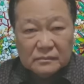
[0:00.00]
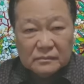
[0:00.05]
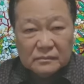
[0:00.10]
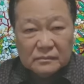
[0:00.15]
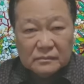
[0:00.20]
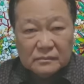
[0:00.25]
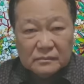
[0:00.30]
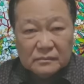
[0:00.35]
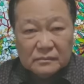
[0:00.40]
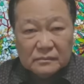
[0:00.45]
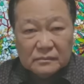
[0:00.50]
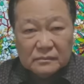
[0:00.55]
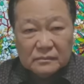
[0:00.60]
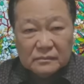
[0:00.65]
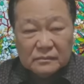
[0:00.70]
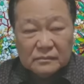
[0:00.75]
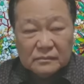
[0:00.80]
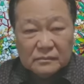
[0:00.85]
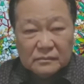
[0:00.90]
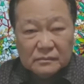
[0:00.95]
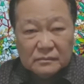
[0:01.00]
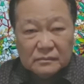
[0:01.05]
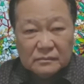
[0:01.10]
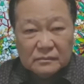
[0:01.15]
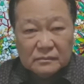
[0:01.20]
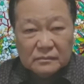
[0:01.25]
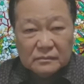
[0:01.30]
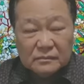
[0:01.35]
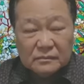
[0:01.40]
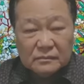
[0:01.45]

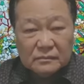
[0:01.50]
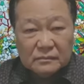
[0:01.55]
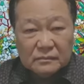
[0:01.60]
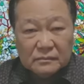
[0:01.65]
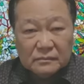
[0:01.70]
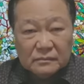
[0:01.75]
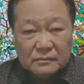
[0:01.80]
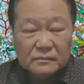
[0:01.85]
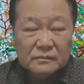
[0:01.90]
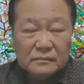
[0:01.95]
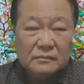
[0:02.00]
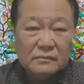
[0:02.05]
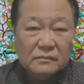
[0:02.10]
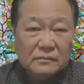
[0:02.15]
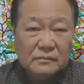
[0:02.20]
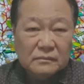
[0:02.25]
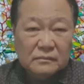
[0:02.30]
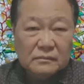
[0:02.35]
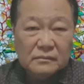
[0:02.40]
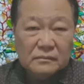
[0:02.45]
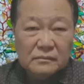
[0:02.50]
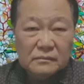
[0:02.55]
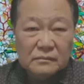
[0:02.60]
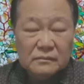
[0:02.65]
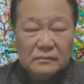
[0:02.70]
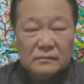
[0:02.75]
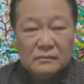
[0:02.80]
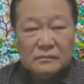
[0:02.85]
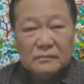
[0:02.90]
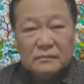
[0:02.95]

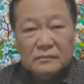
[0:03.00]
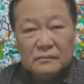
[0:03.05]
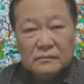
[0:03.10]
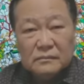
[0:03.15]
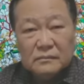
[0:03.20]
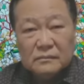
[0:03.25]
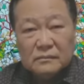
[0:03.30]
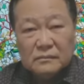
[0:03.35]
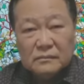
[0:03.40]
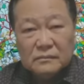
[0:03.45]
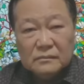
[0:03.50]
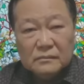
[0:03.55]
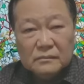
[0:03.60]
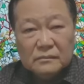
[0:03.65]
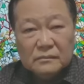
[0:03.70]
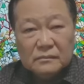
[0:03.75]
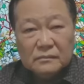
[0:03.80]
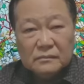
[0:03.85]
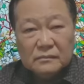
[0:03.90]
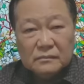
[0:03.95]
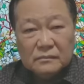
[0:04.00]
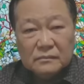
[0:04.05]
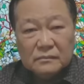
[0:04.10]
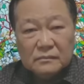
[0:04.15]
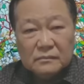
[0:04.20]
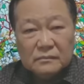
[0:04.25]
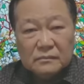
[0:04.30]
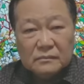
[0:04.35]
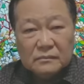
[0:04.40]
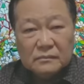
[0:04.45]

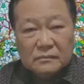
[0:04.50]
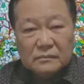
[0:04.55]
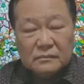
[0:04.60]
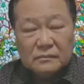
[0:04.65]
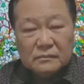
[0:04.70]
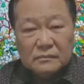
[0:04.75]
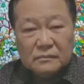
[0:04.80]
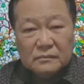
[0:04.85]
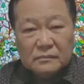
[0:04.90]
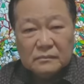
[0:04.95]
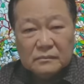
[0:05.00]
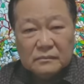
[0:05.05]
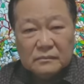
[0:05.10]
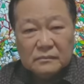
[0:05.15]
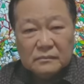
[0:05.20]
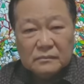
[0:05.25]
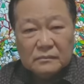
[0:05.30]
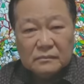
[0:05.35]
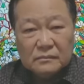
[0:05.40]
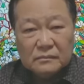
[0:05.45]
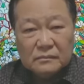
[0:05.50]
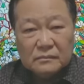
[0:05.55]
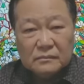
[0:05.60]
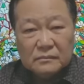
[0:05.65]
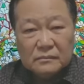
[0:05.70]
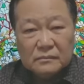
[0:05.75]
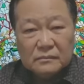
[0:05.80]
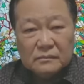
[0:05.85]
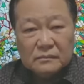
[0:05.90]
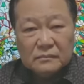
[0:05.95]

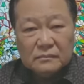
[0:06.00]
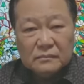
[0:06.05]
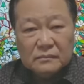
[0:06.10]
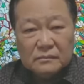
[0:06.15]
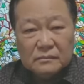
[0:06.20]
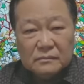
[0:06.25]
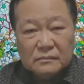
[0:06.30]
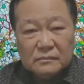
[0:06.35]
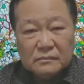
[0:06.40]
(not speaking)